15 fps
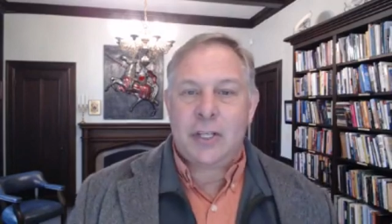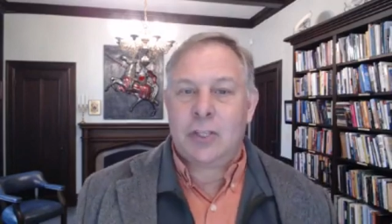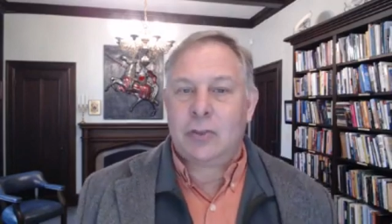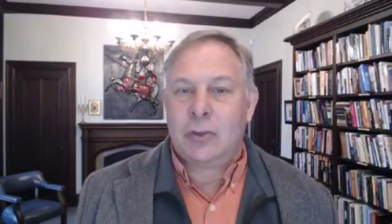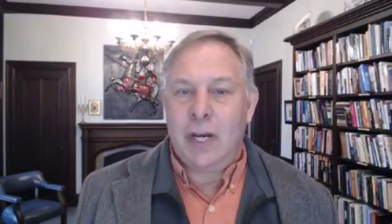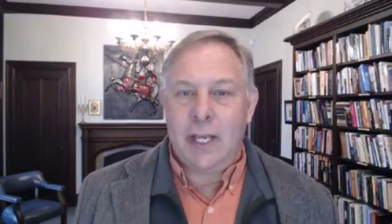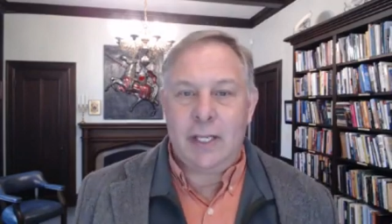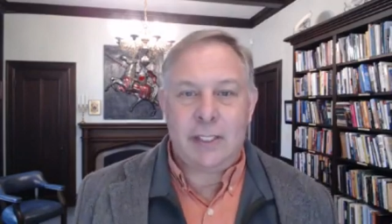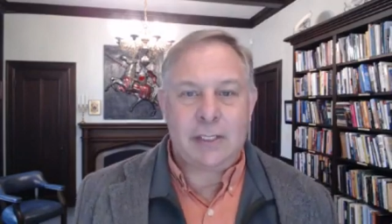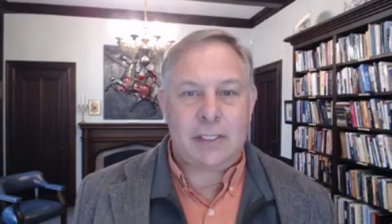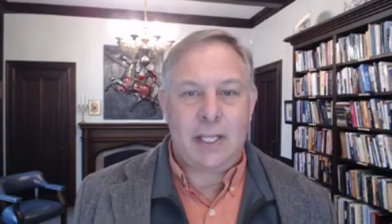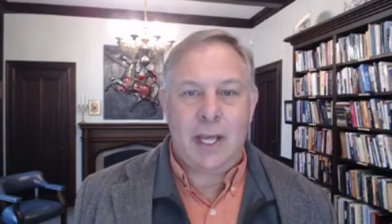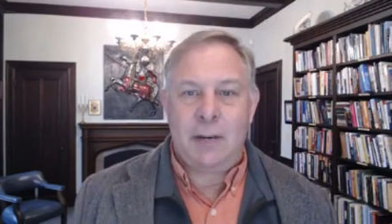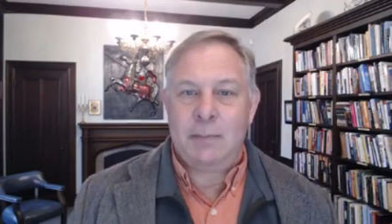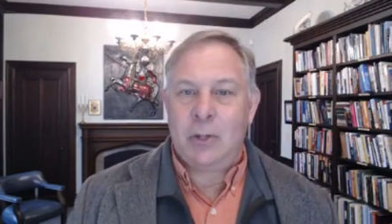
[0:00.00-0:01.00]
greatest
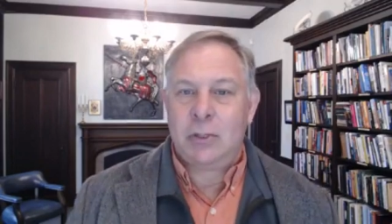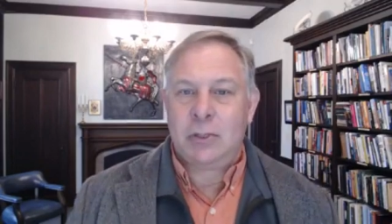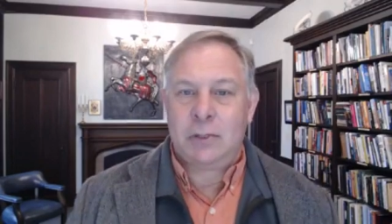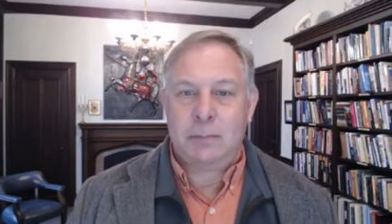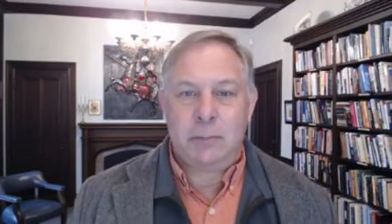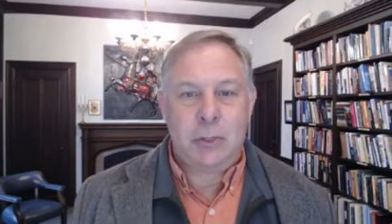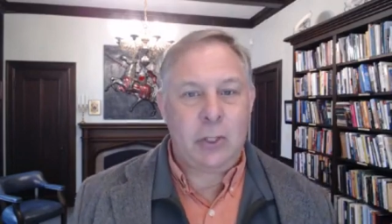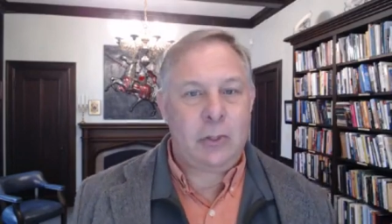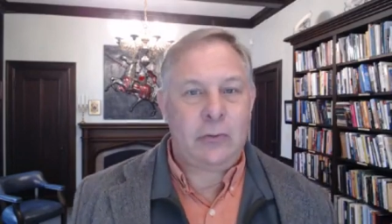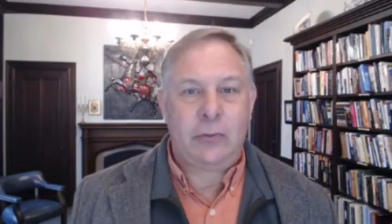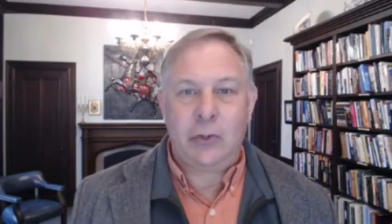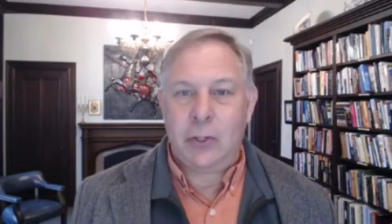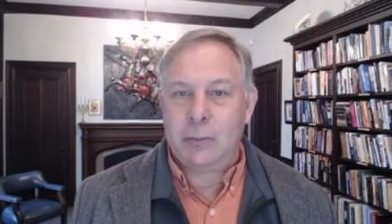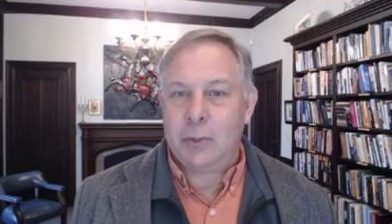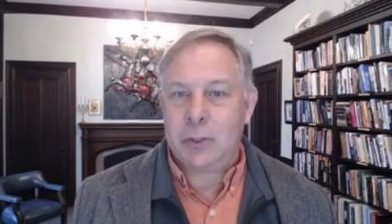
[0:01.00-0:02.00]
and most
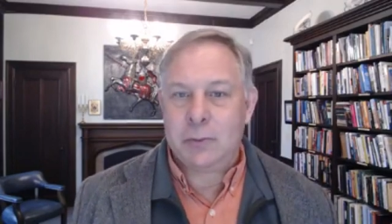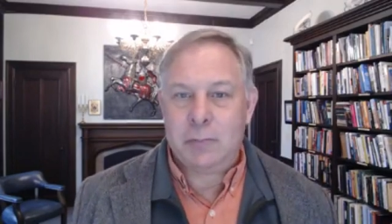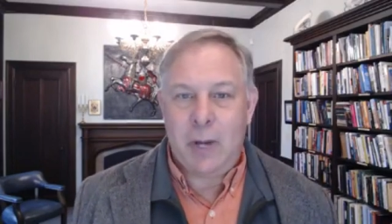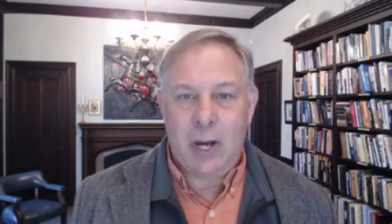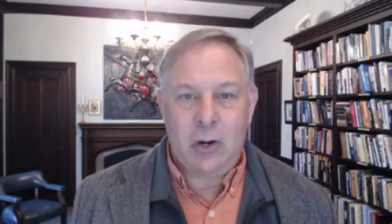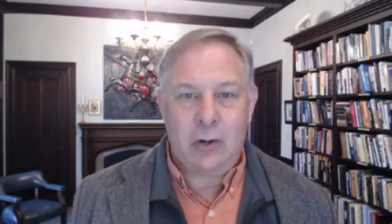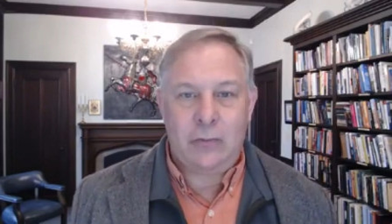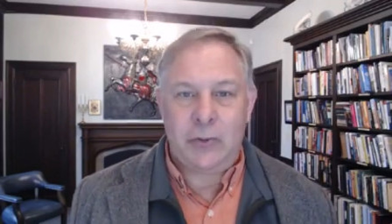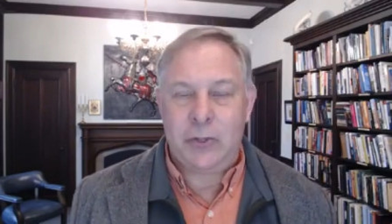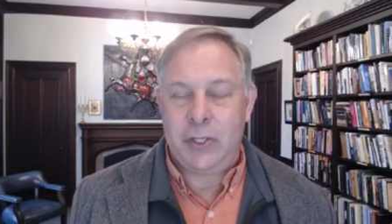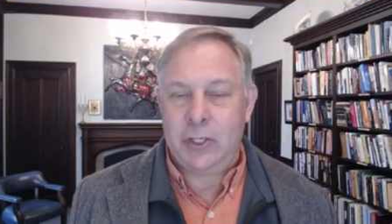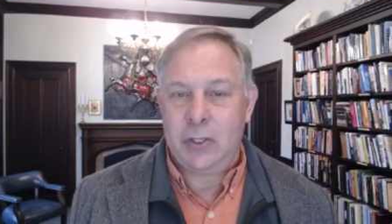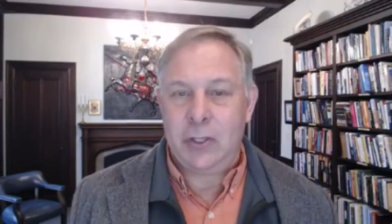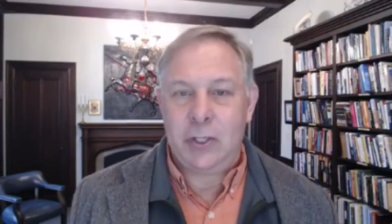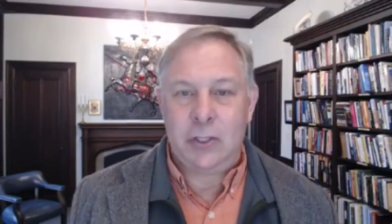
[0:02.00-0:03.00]
beautiful and most powerful
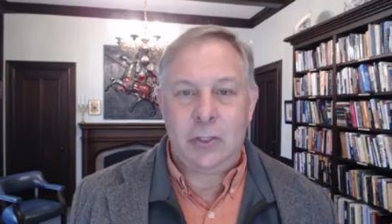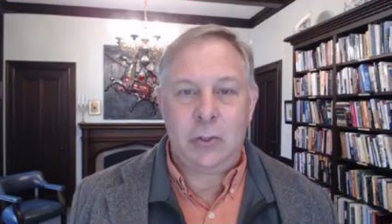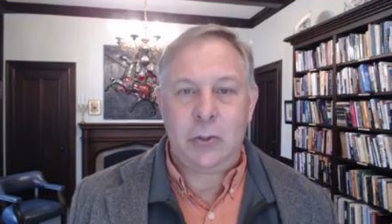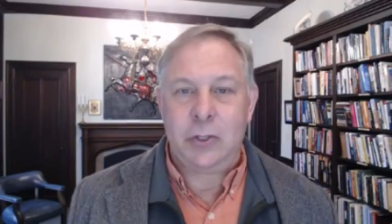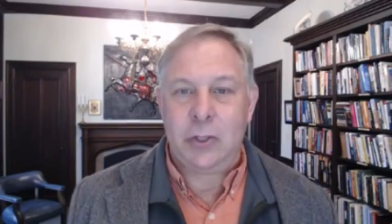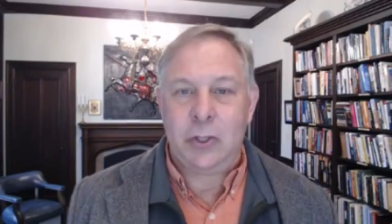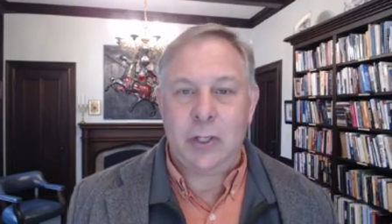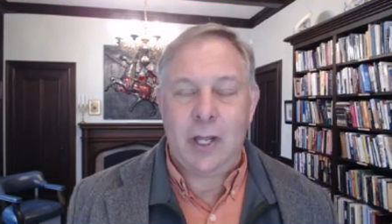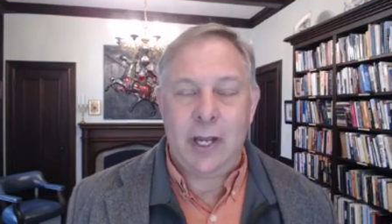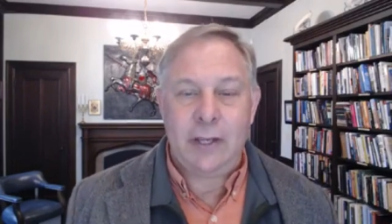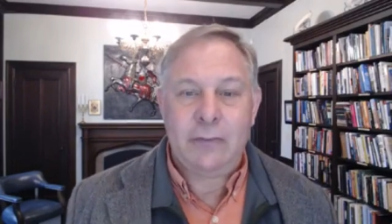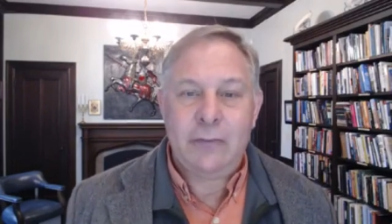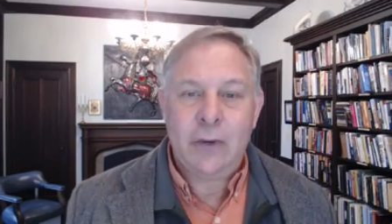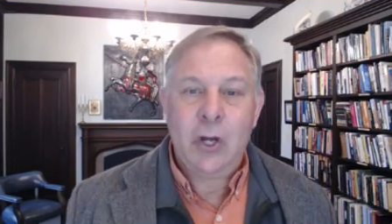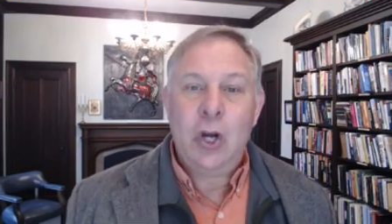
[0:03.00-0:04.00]
thing you can do in your
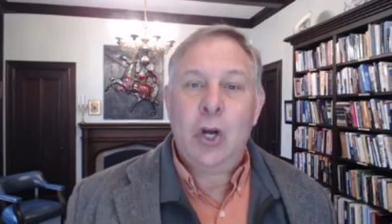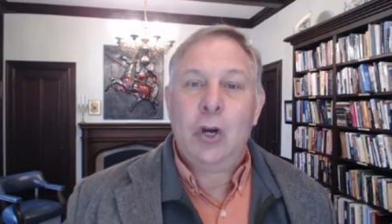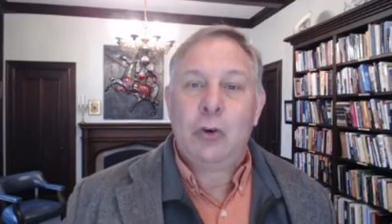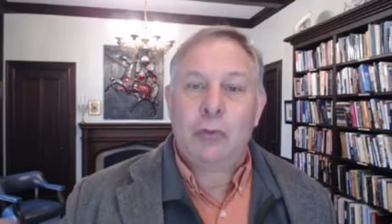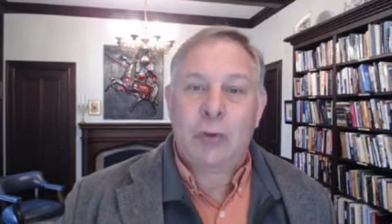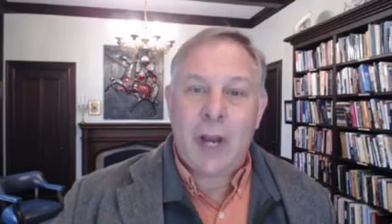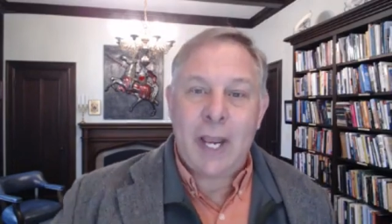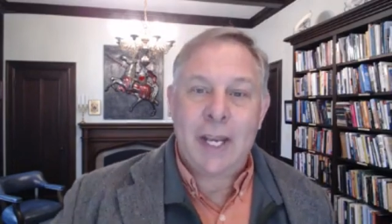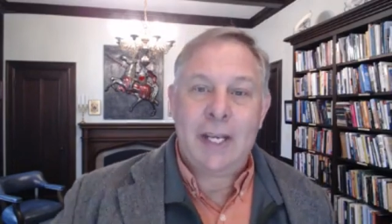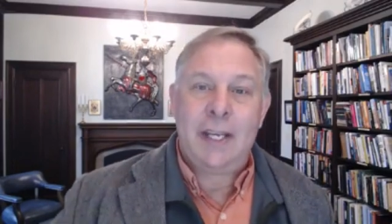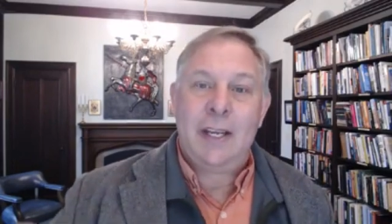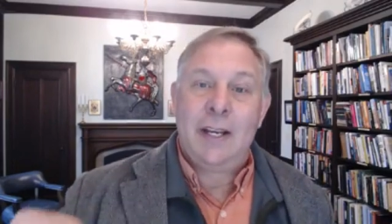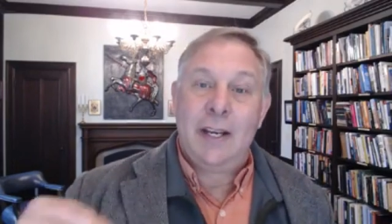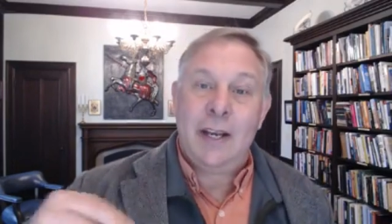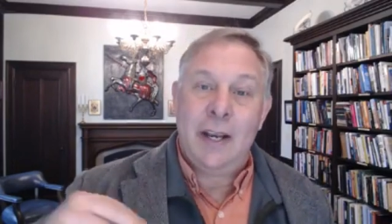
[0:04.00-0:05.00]
life
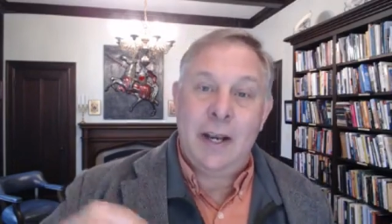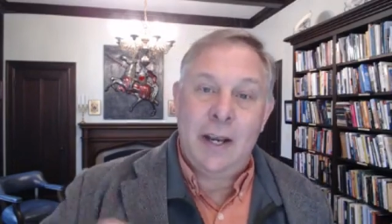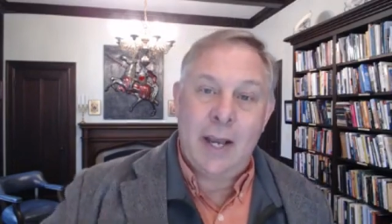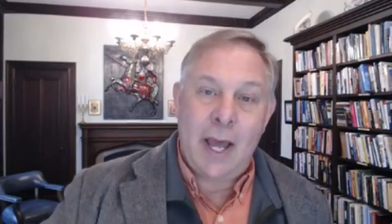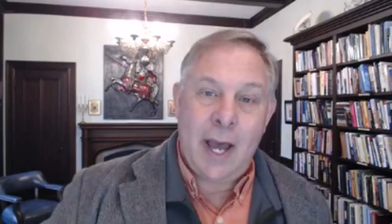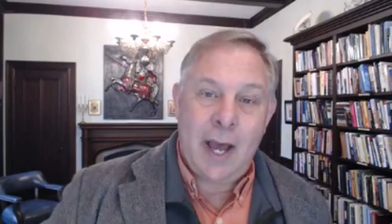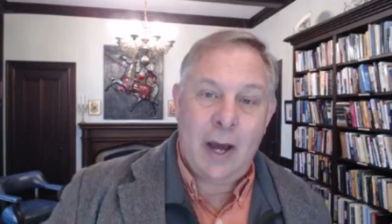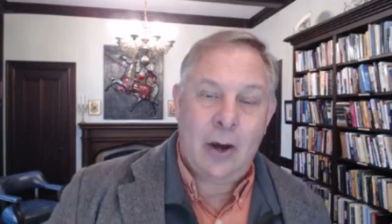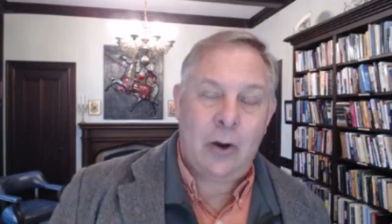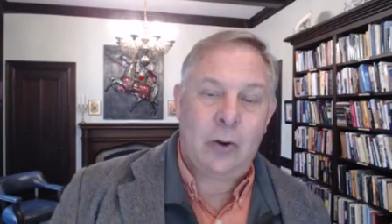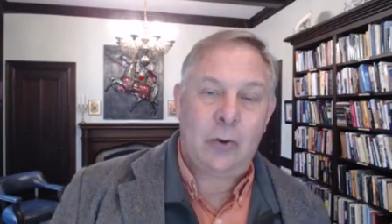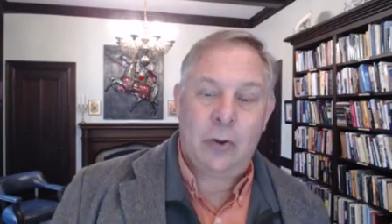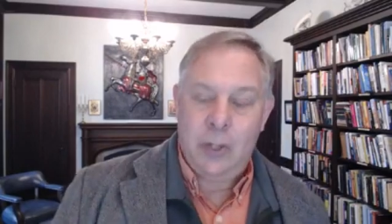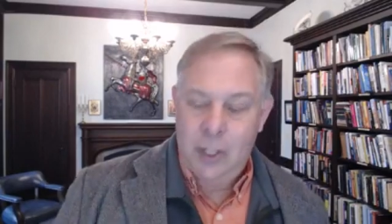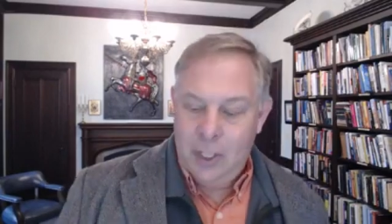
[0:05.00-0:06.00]
right
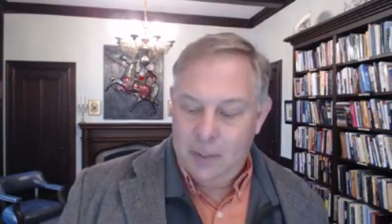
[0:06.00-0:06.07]
now.